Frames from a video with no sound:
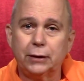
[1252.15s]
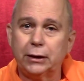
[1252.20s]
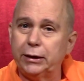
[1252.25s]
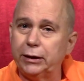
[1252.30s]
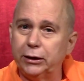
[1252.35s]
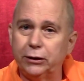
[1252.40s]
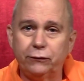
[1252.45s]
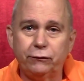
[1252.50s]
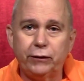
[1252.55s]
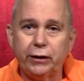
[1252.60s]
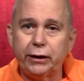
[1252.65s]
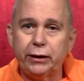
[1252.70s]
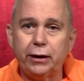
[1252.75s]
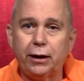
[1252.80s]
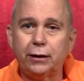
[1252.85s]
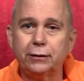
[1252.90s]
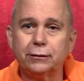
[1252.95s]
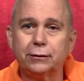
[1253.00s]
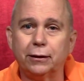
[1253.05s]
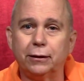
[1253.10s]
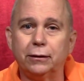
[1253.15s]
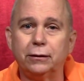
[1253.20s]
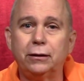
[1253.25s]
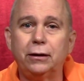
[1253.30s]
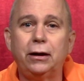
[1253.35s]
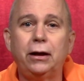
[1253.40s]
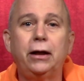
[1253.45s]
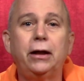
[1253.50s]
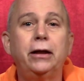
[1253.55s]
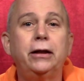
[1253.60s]
In Vedanta,
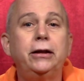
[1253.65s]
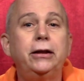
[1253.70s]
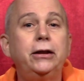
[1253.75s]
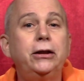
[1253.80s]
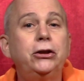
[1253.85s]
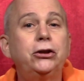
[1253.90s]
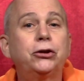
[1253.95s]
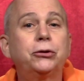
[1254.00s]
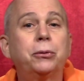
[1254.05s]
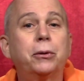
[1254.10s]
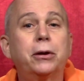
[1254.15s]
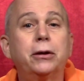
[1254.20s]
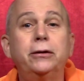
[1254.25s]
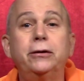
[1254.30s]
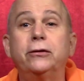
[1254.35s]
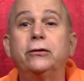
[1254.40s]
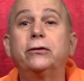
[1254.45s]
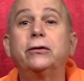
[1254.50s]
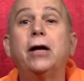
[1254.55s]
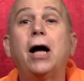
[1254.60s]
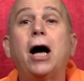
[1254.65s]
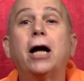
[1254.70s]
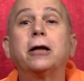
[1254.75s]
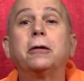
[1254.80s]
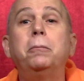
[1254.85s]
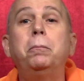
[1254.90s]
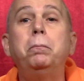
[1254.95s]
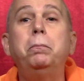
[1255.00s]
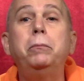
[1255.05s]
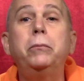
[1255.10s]
Ishvara is not
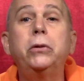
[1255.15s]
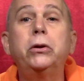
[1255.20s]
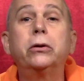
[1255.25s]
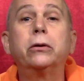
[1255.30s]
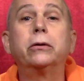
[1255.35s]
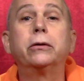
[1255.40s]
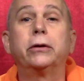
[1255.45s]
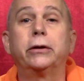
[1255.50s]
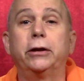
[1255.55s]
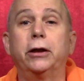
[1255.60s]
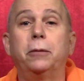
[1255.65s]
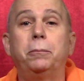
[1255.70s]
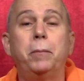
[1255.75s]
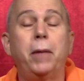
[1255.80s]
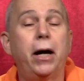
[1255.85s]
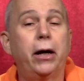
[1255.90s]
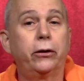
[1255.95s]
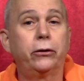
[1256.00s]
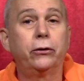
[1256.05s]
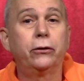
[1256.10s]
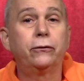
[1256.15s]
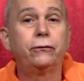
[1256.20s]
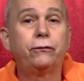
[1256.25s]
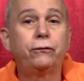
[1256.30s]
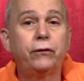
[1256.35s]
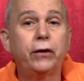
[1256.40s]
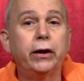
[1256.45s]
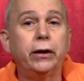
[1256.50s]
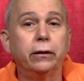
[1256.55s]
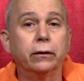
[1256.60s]
merely a matter of
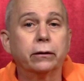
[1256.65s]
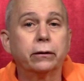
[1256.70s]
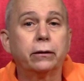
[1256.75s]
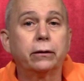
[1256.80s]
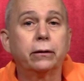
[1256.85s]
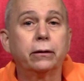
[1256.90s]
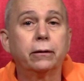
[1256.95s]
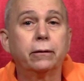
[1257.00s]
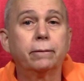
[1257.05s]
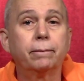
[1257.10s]
faith.